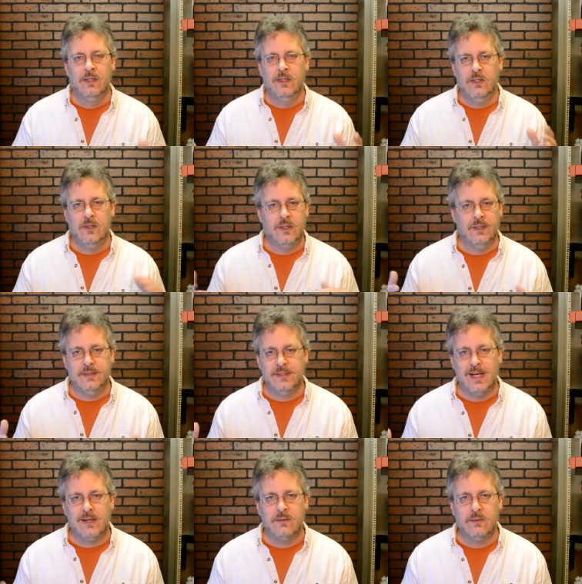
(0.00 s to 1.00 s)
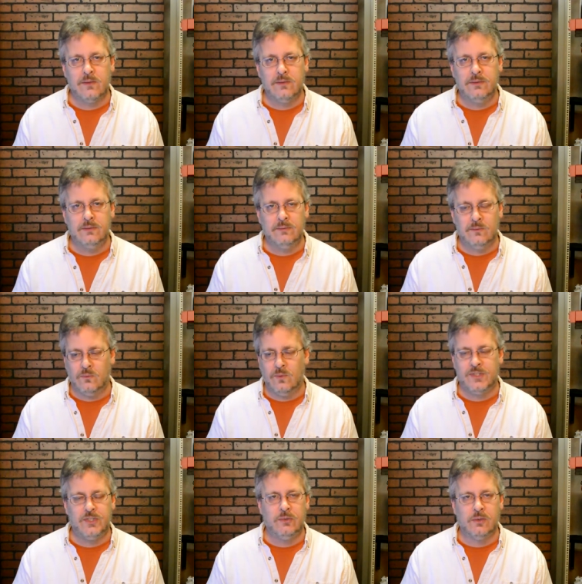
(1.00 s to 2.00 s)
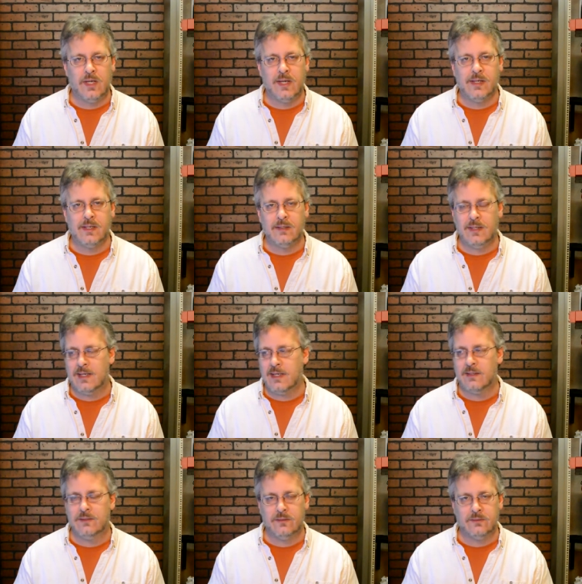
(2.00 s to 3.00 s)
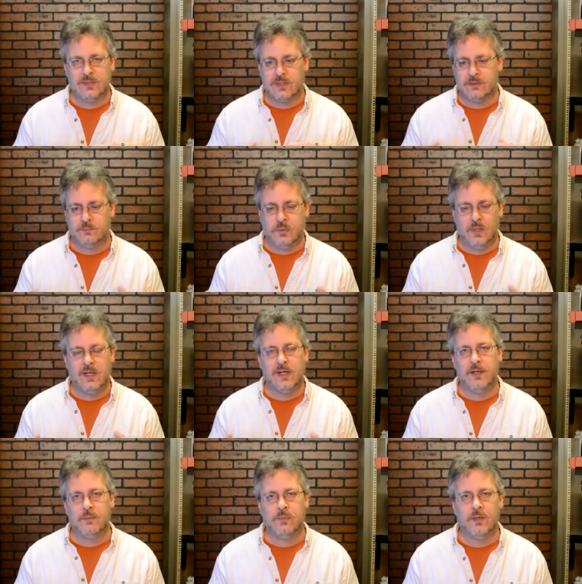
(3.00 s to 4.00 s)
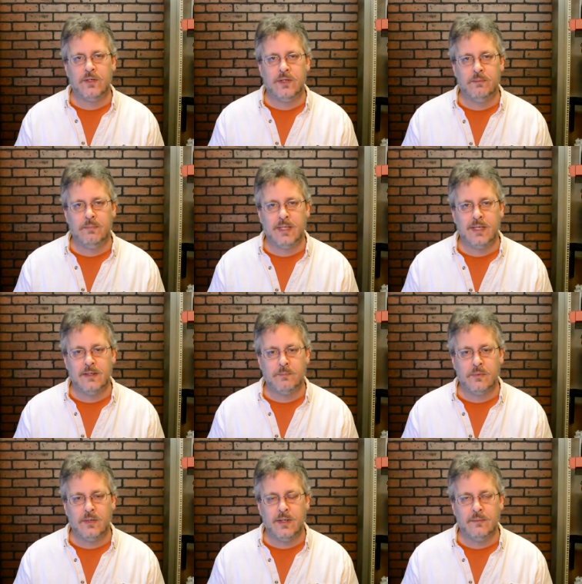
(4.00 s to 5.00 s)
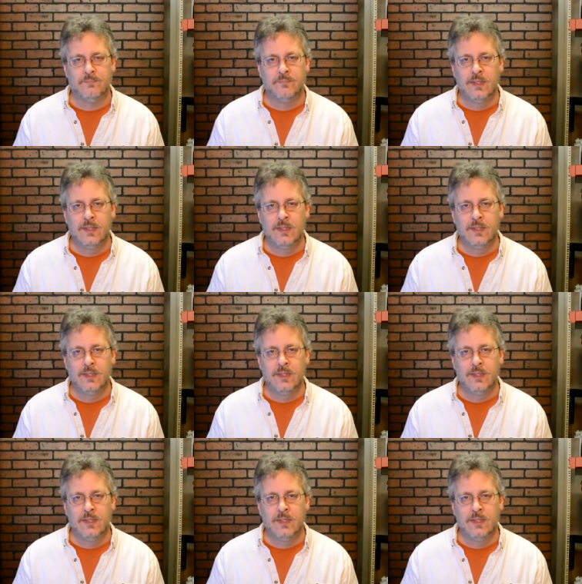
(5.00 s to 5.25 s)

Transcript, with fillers: You can download what you like and just put it on your printer and begin to print.